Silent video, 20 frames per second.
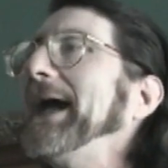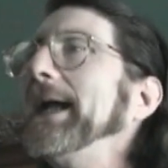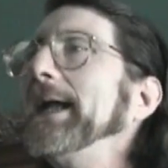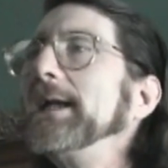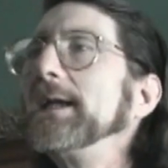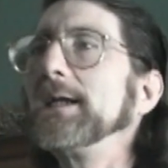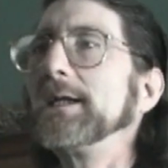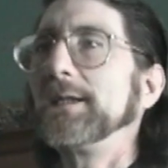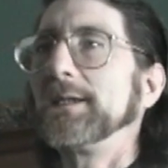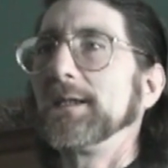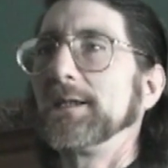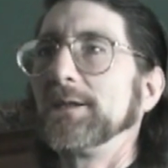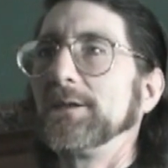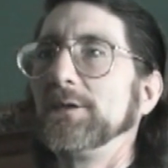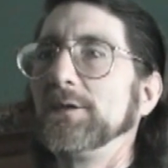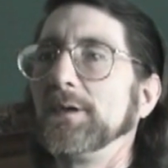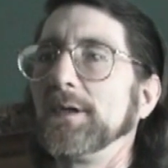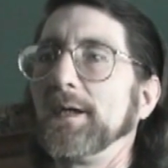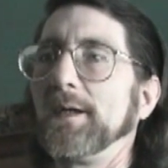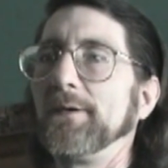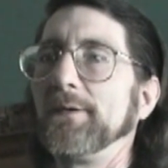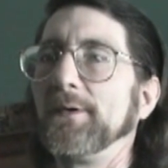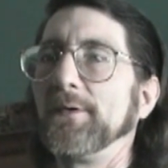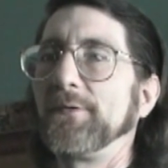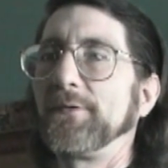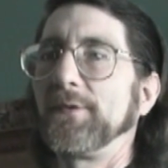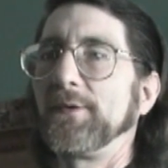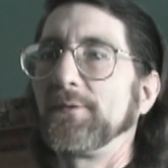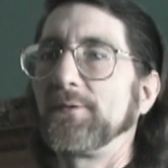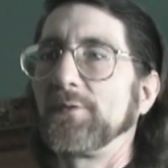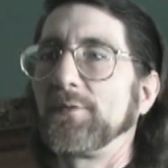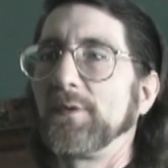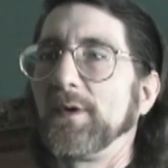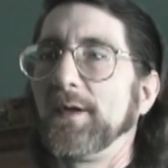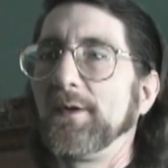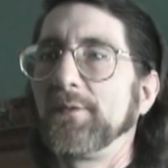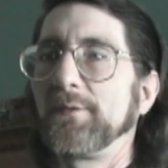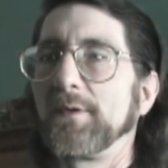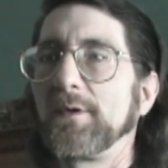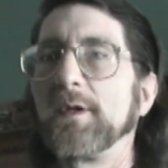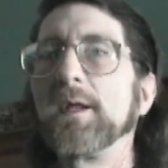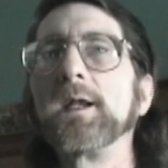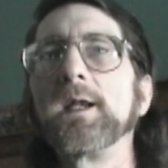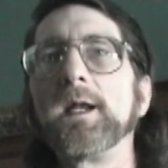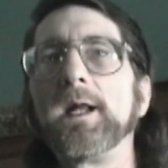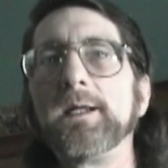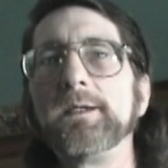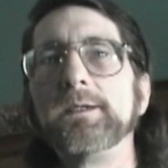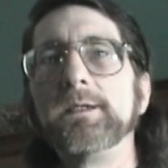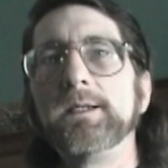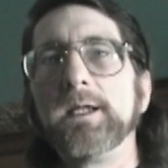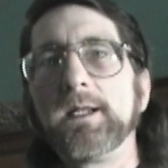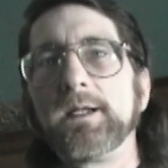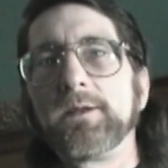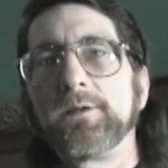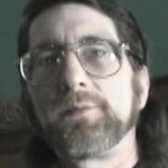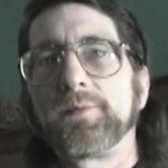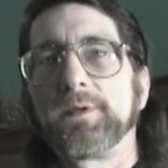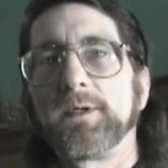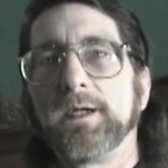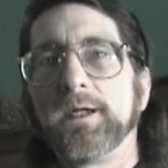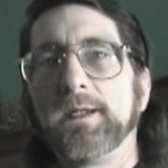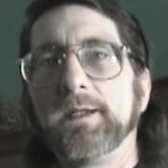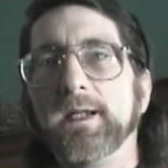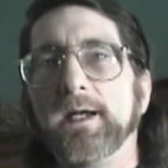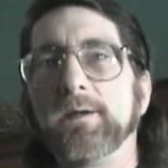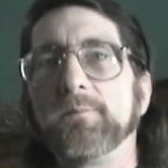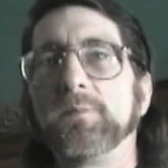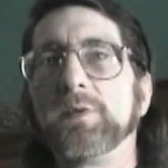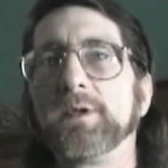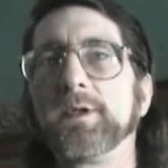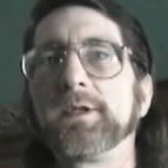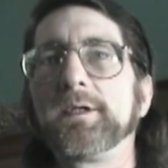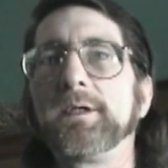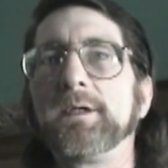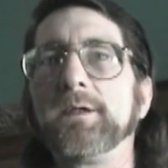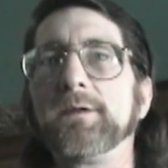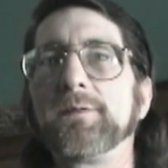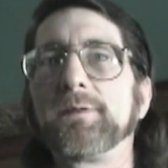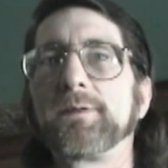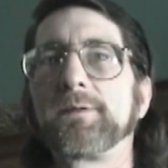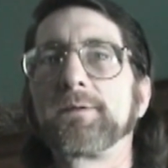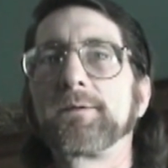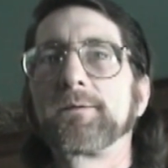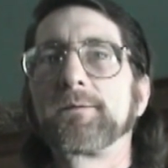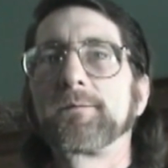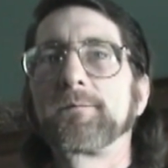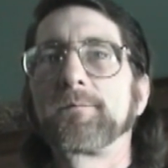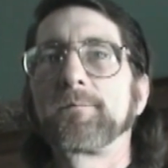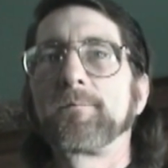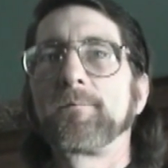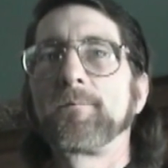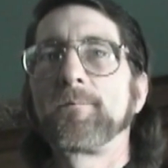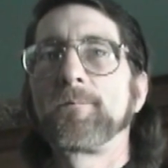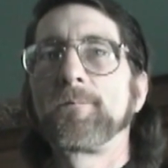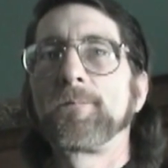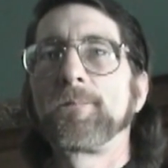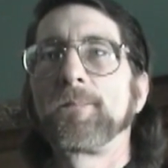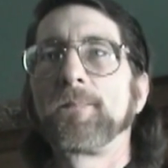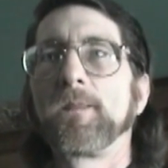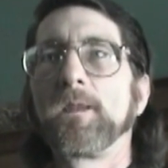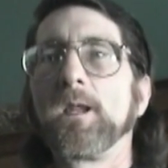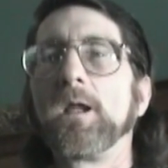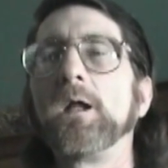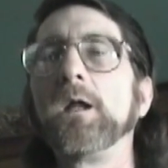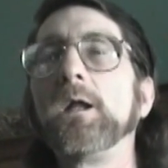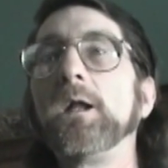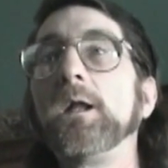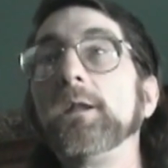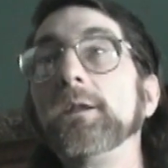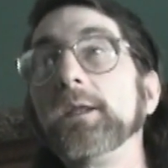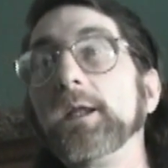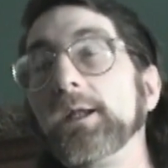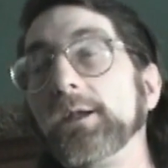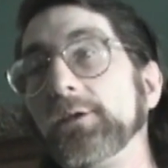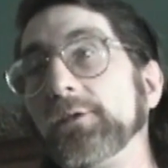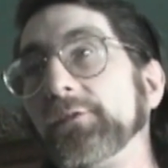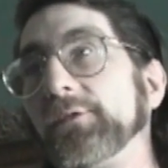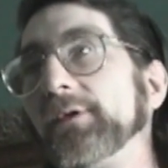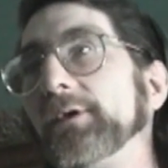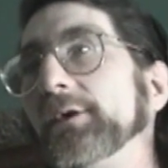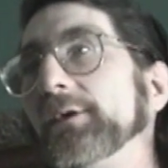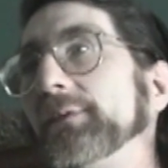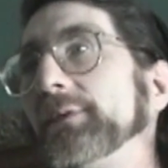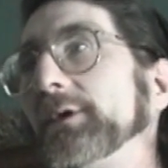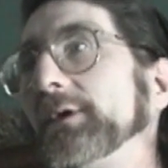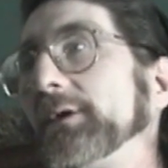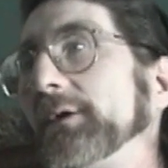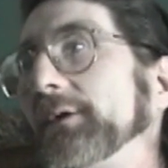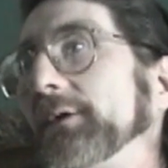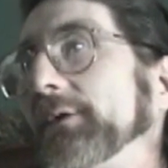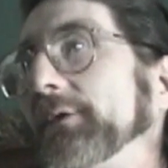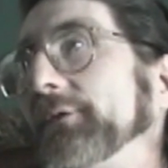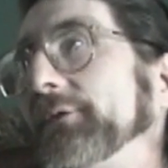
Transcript: anything good in this situation, and identify that belief? And then see if you can do